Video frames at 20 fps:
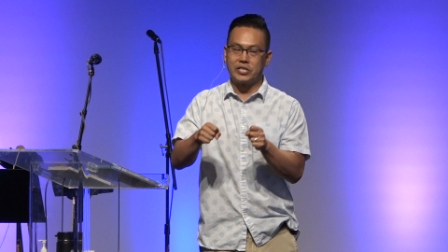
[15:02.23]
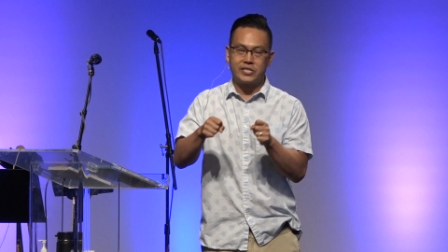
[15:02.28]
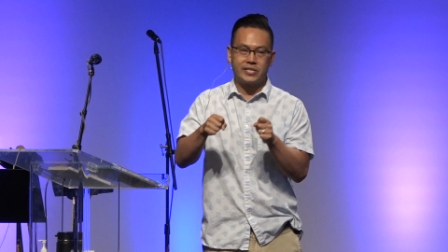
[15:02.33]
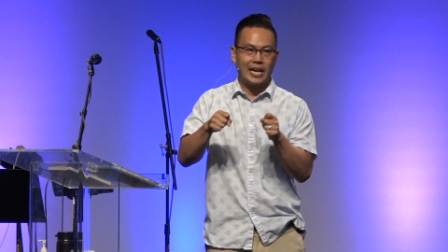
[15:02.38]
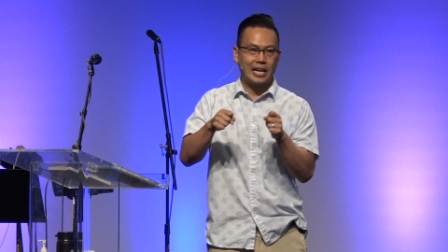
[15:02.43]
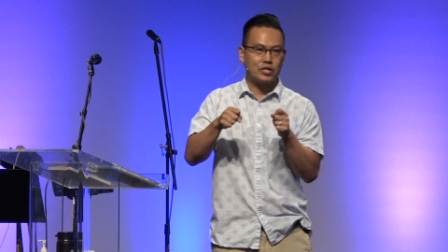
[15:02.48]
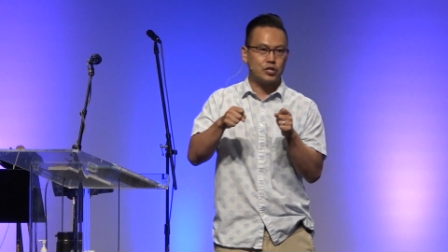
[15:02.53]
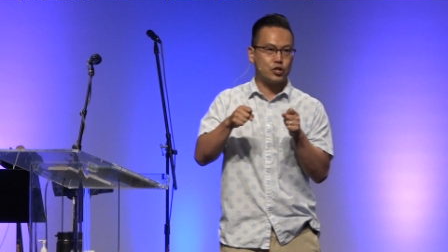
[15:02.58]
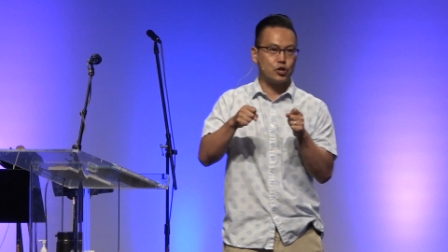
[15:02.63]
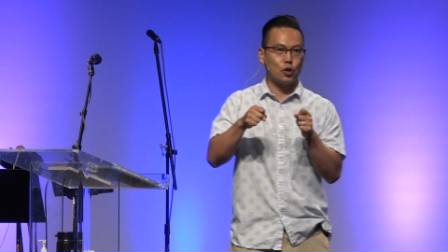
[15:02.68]

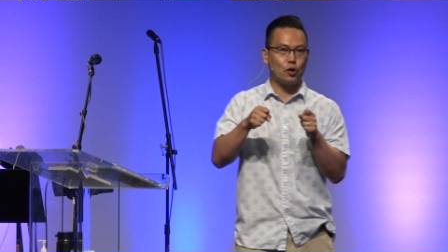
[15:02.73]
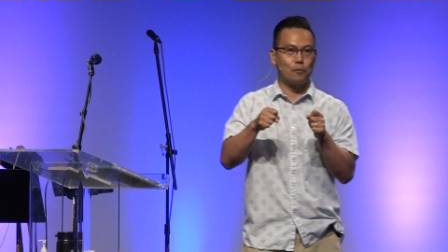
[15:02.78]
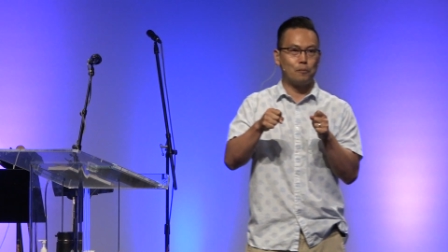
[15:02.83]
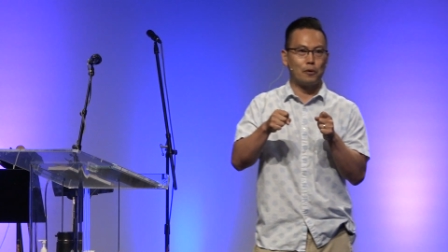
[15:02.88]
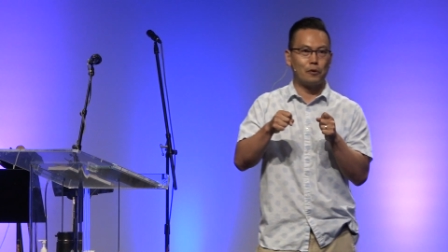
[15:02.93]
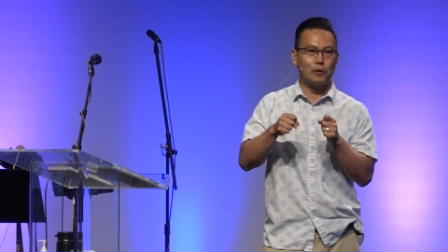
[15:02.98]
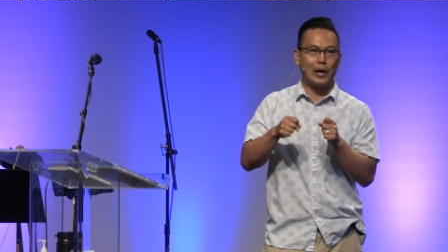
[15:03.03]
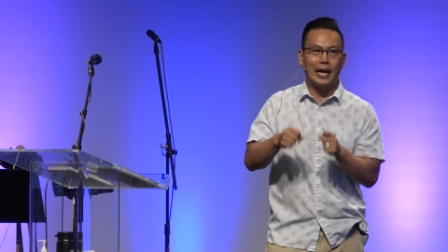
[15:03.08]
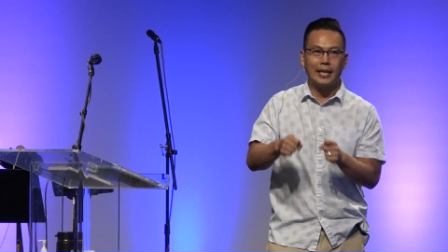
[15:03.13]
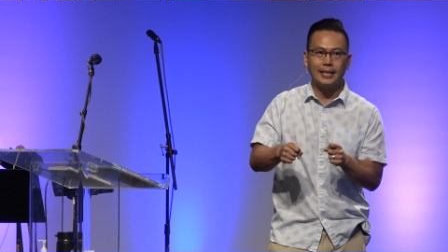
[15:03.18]
sexual
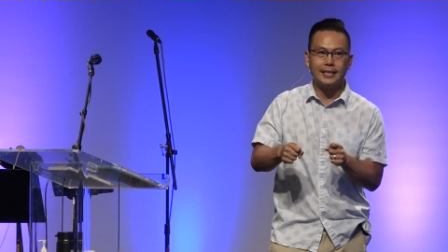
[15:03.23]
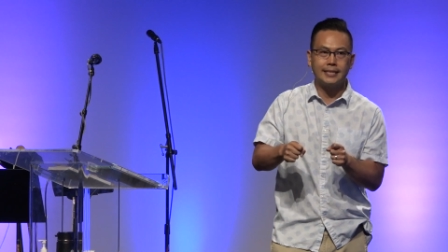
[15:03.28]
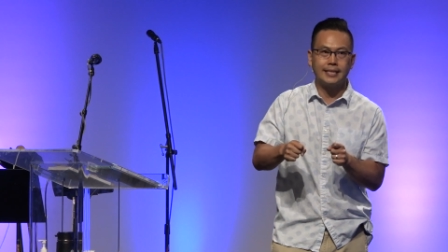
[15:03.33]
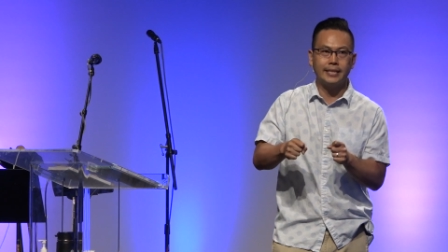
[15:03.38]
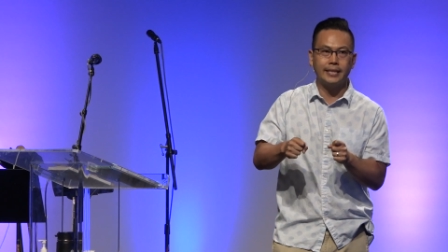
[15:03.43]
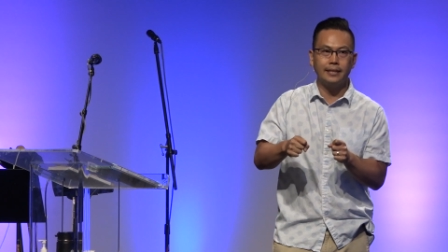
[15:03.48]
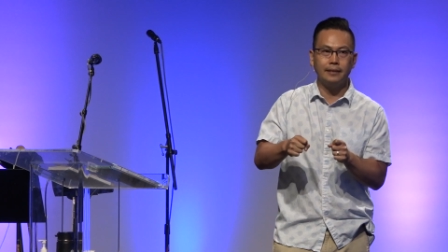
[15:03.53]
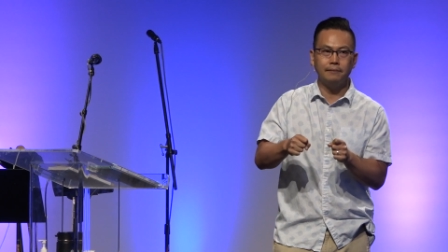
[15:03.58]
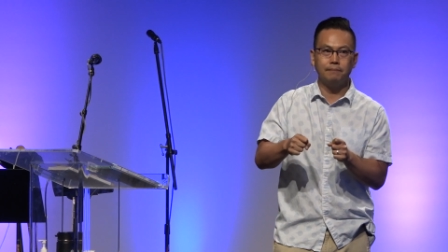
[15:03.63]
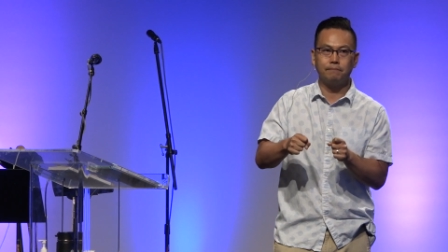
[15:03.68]

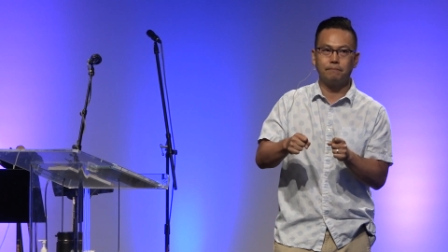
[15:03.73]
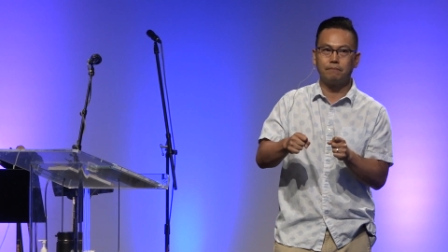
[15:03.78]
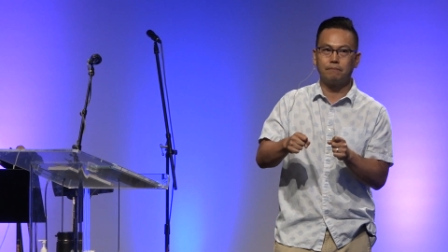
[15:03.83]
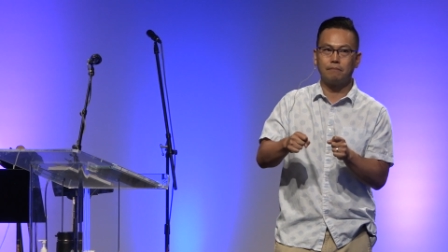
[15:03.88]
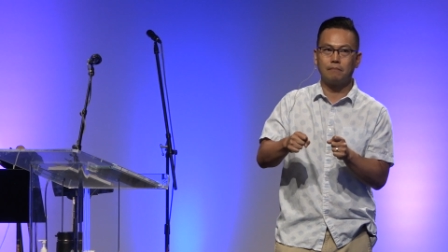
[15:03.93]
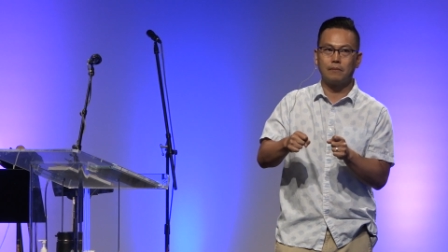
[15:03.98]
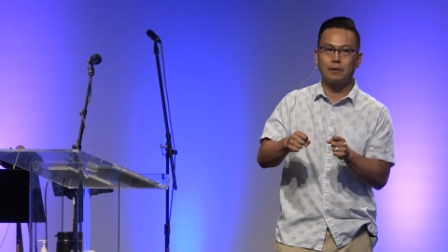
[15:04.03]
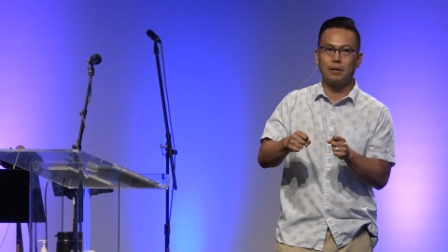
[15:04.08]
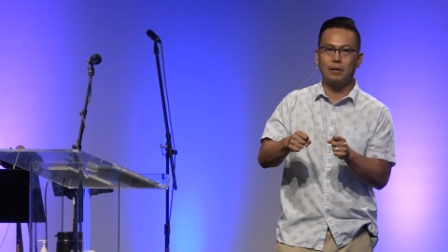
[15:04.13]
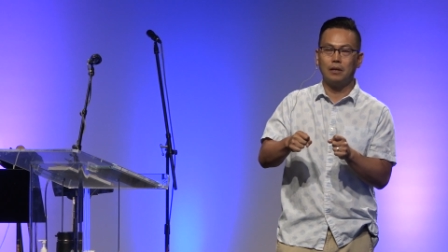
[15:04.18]
immorality,
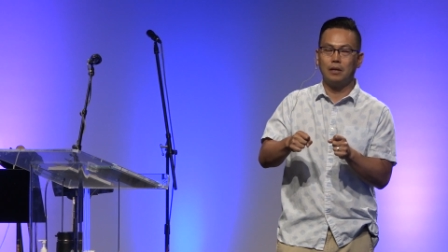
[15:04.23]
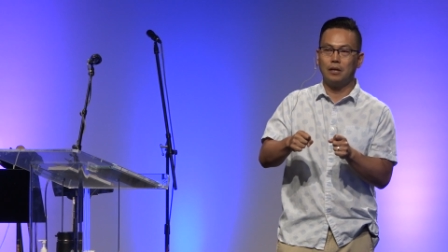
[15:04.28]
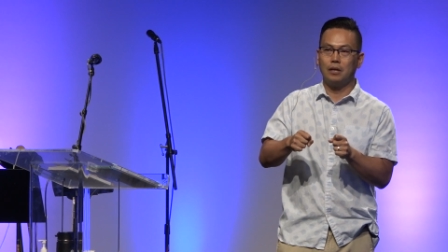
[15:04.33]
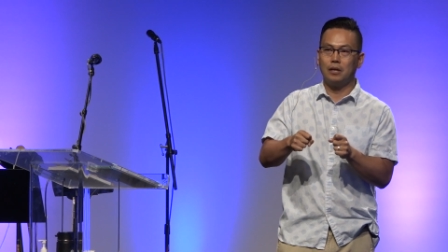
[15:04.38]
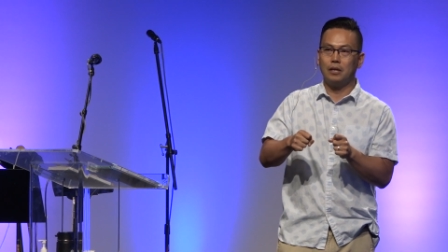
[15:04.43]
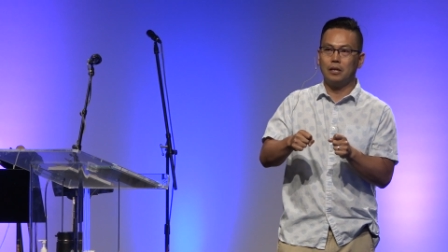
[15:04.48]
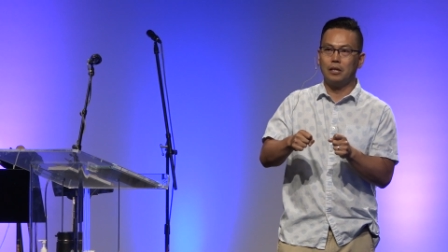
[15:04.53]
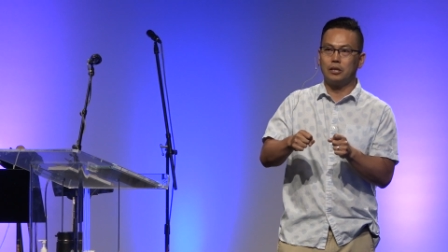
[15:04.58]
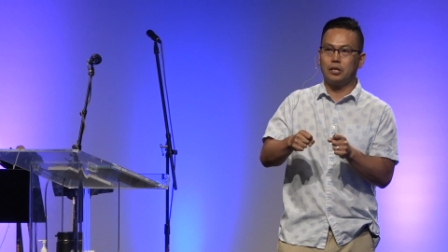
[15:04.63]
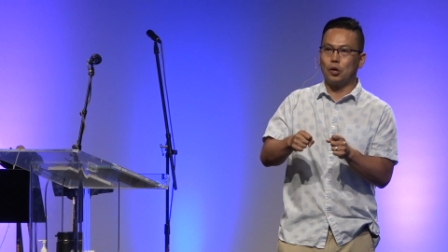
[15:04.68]

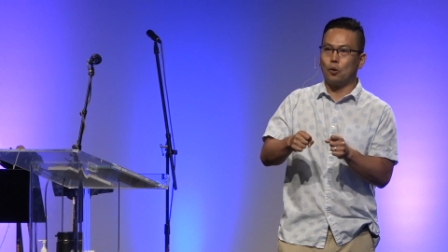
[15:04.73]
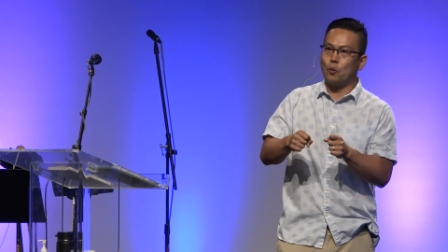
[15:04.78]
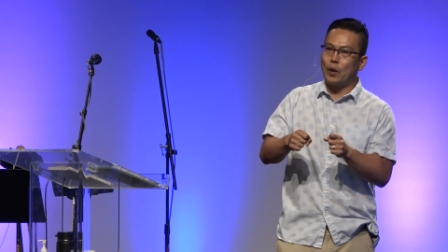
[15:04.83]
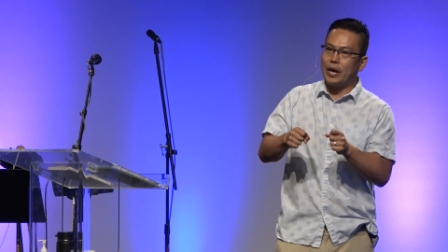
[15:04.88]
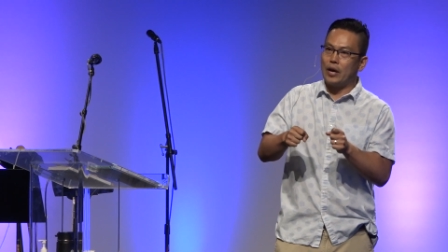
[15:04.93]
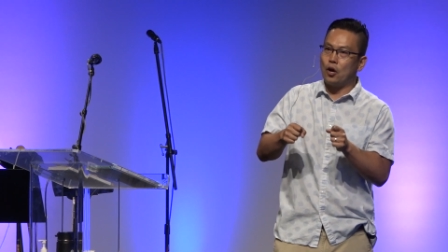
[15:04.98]
the way